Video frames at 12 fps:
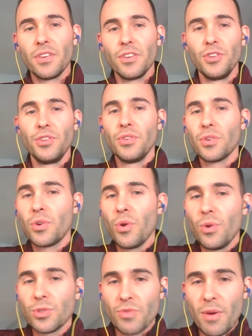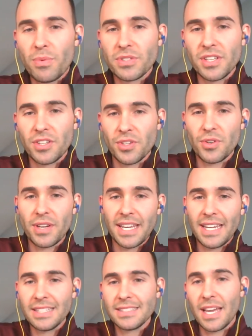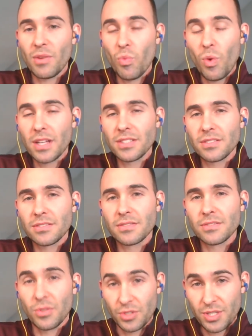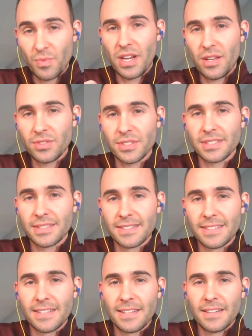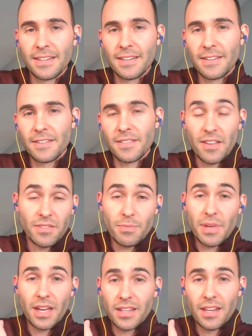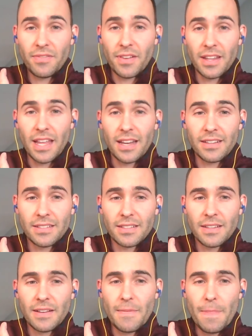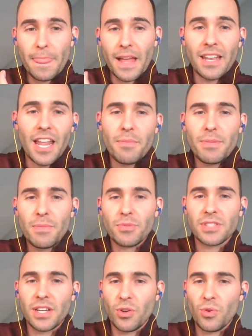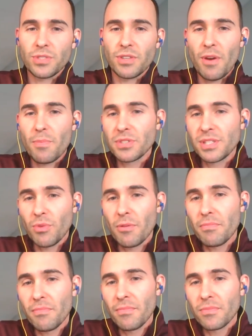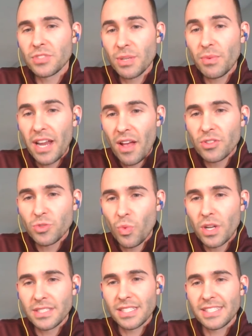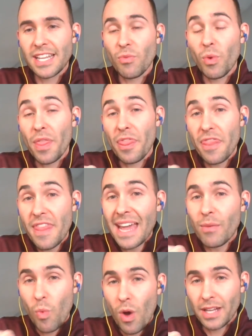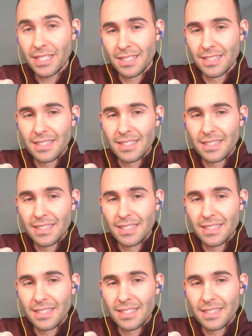Do your goals represent your needs and wants or someone else's? You have to be identify that. A lot of people set goals that represent what someone else wants instead of what they want.